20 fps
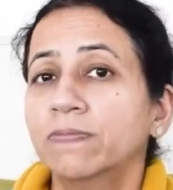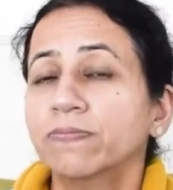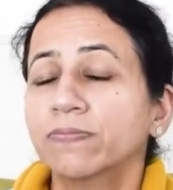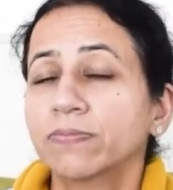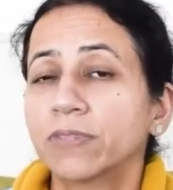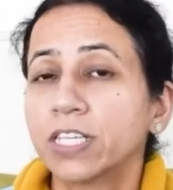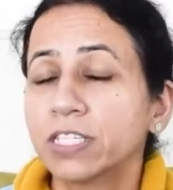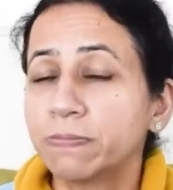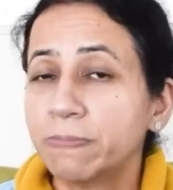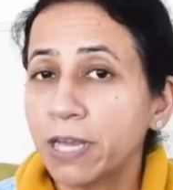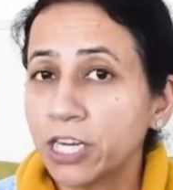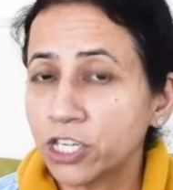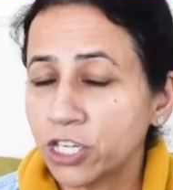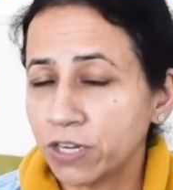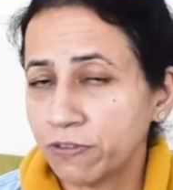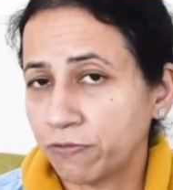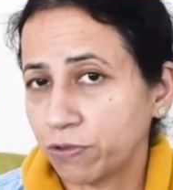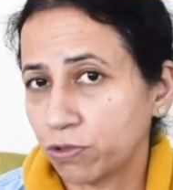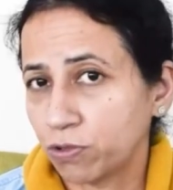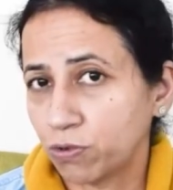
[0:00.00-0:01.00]
especially
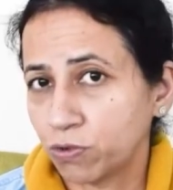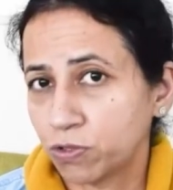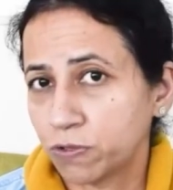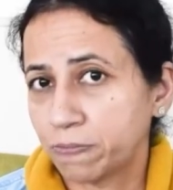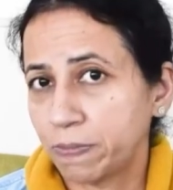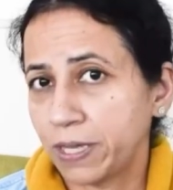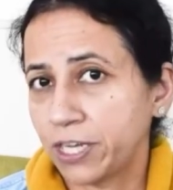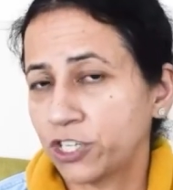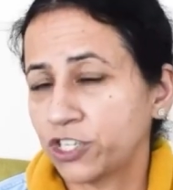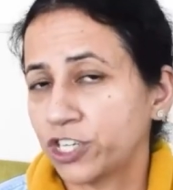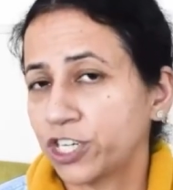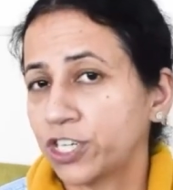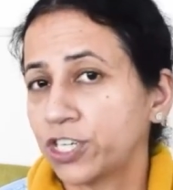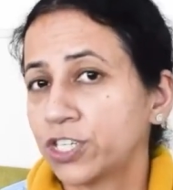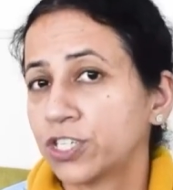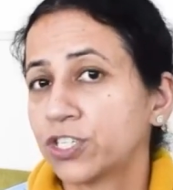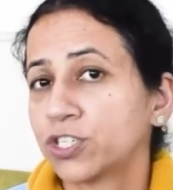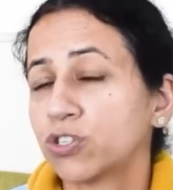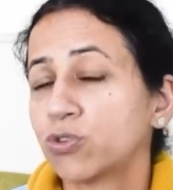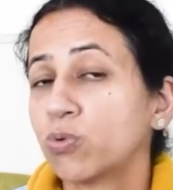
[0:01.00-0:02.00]
for those
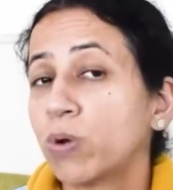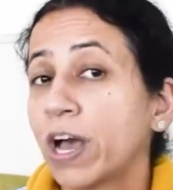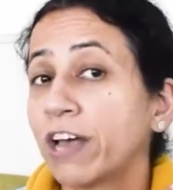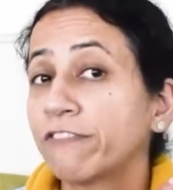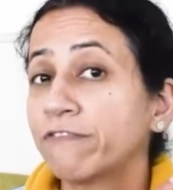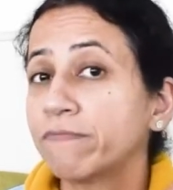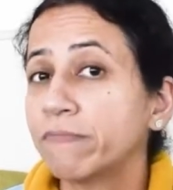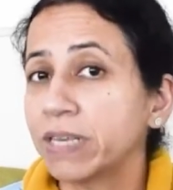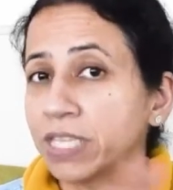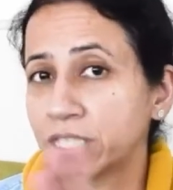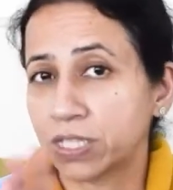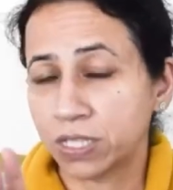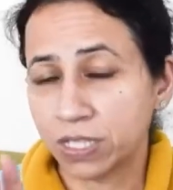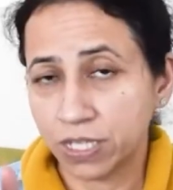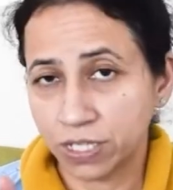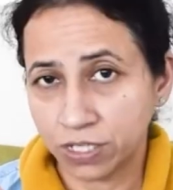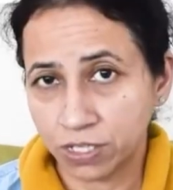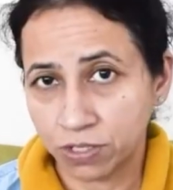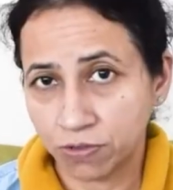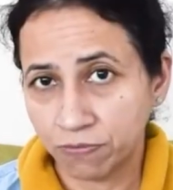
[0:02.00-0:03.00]
patients who have missed
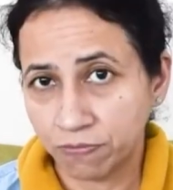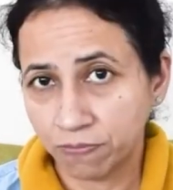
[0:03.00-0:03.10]
this